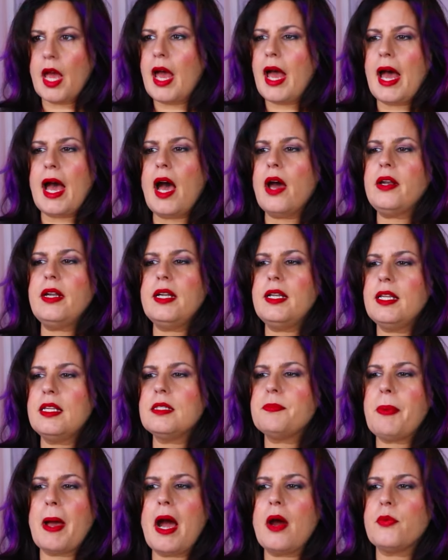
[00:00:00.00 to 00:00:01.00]
How did
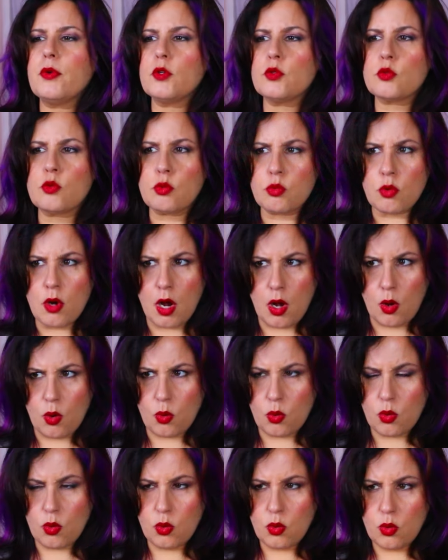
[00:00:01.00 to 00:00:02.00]
his powers
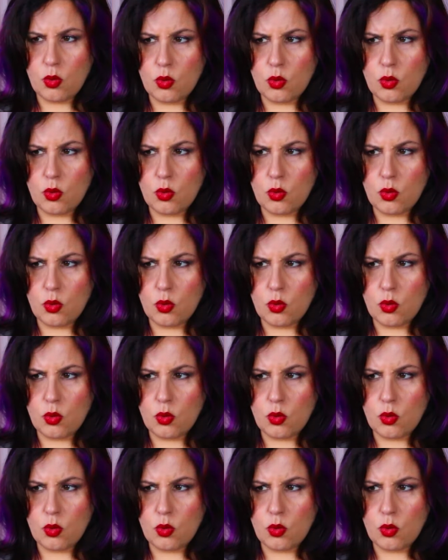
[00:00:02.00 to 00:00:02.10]
grow?